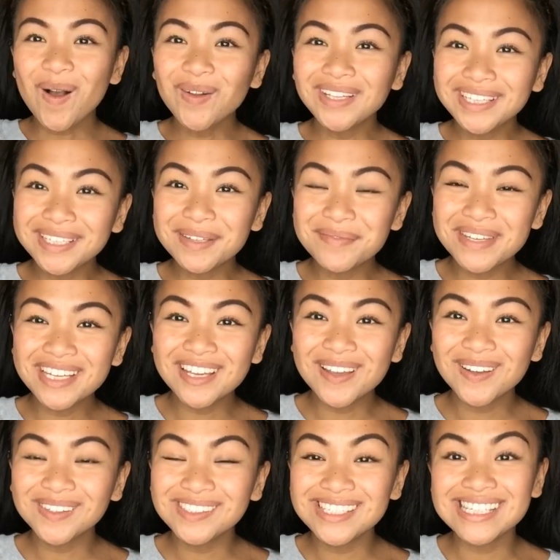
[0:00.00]
Hola
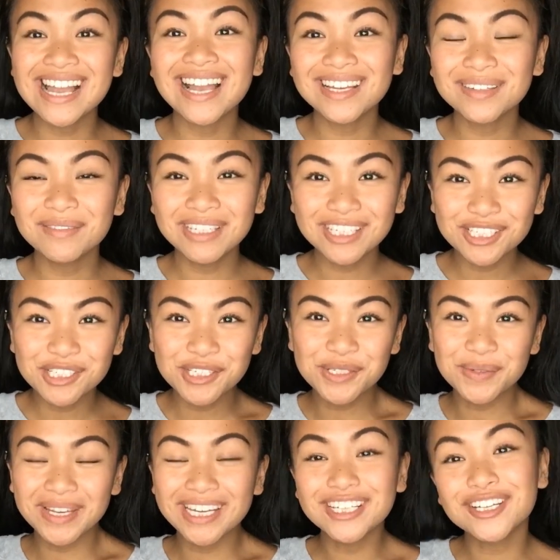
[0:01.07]
Camigos! I am here to
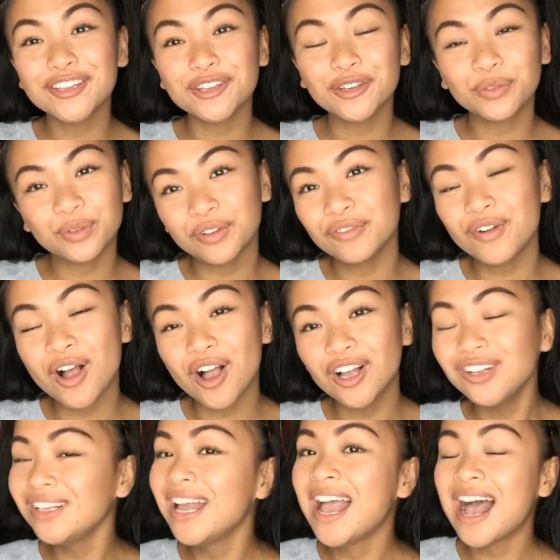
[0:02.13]
do another thrift
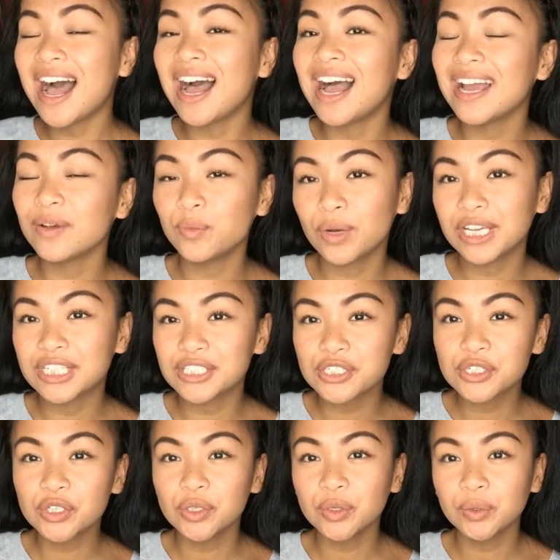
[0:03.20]
haul. I
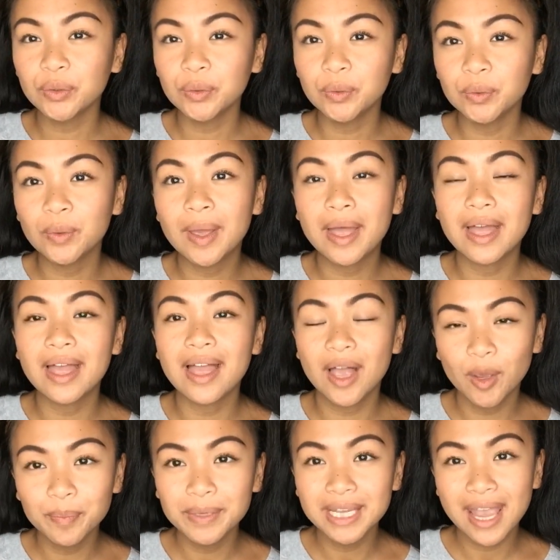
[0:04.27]
went to
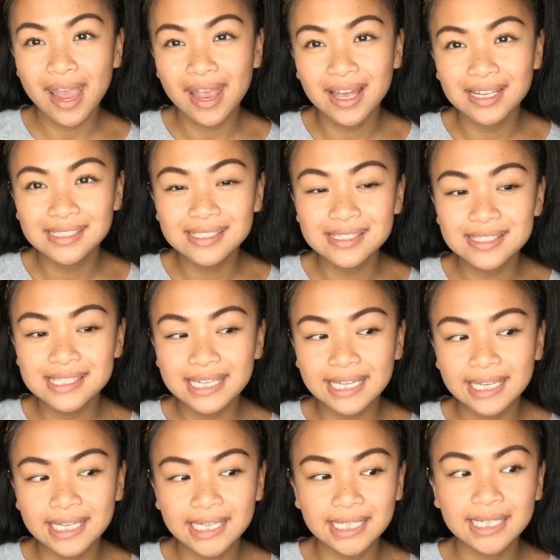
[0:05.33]
Helping Hands
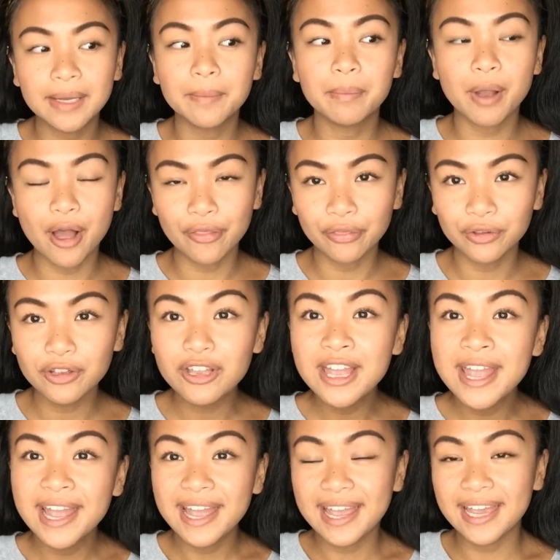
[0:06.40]
in Bothell
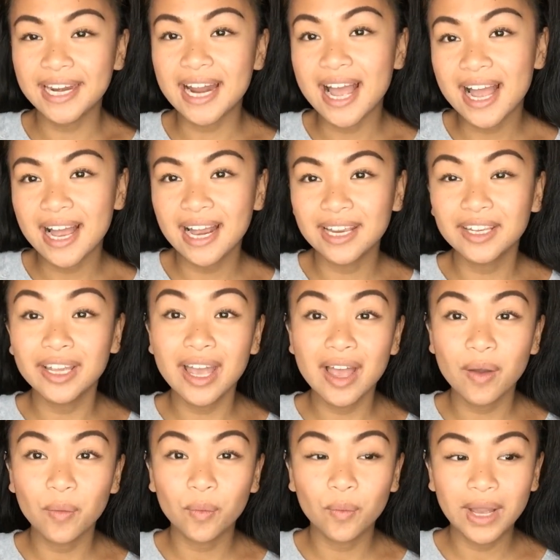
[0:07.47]
and
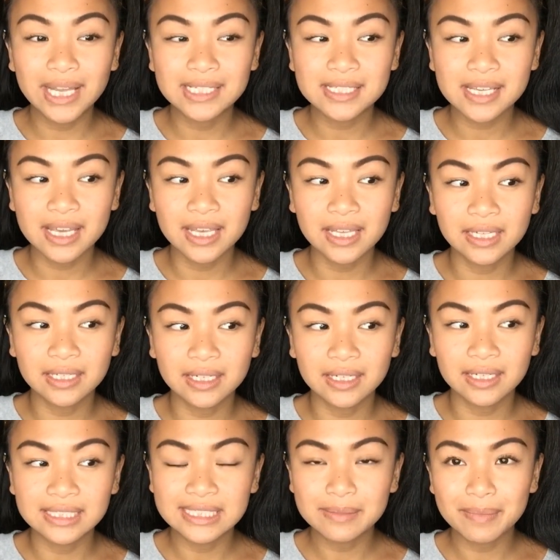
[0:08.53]
I went
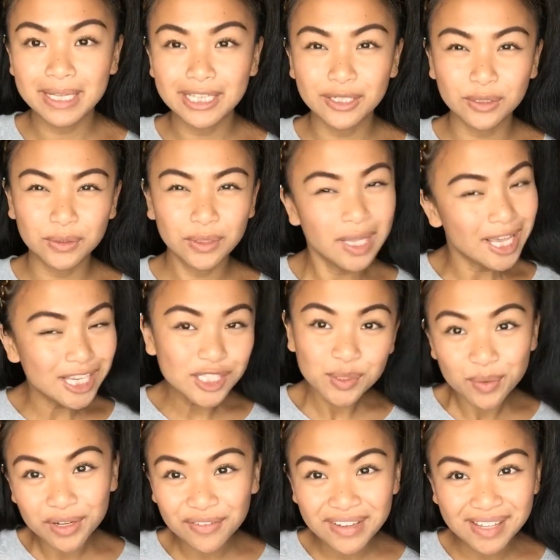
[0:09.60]
and did my little
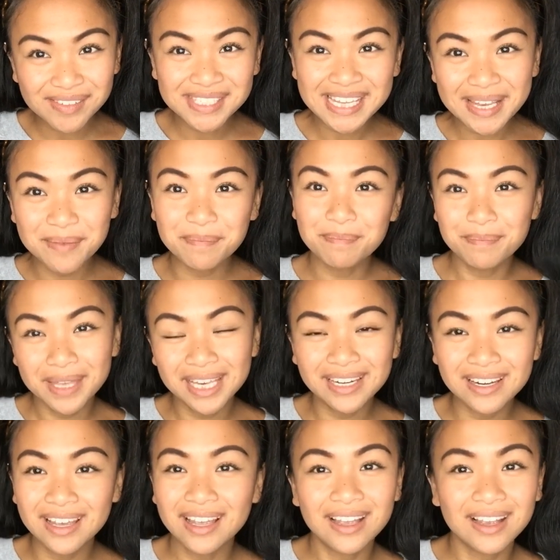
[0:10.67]
25 cent
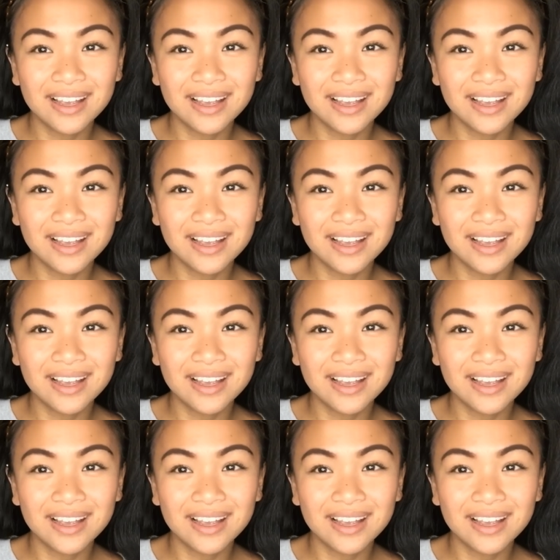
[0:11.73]
bin.